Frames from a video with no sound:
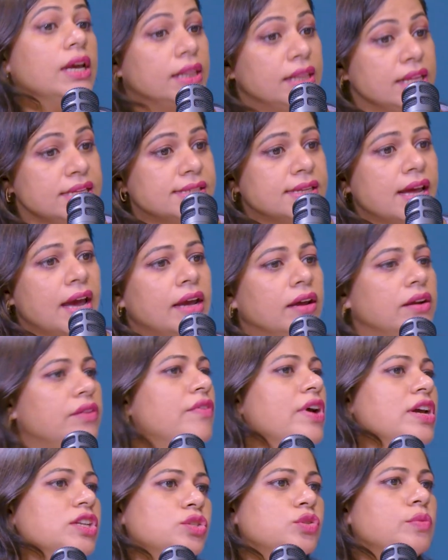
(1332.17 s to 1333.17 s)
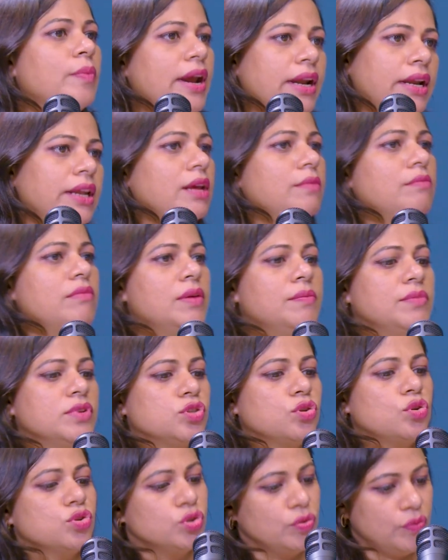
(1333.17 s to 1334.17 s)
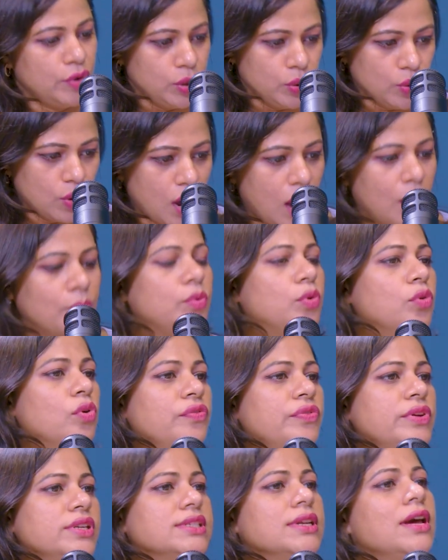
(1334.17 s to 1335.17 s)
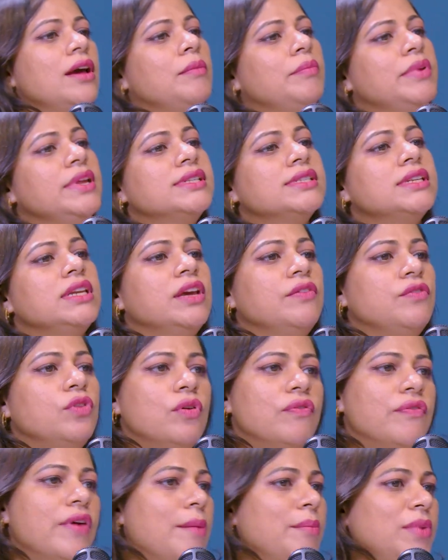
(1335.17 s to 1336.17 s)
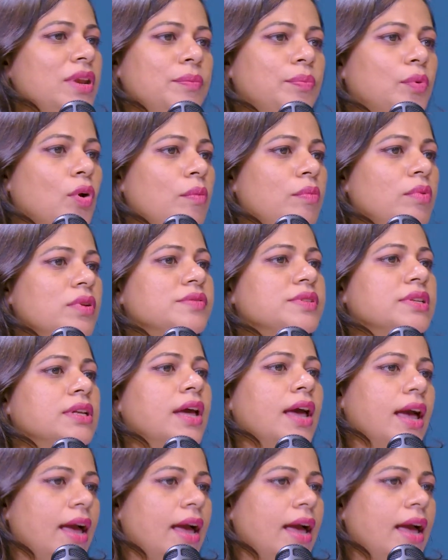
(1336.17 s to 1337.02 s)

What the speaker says: This I advise to my team members also. When you come to office, please leave your family problems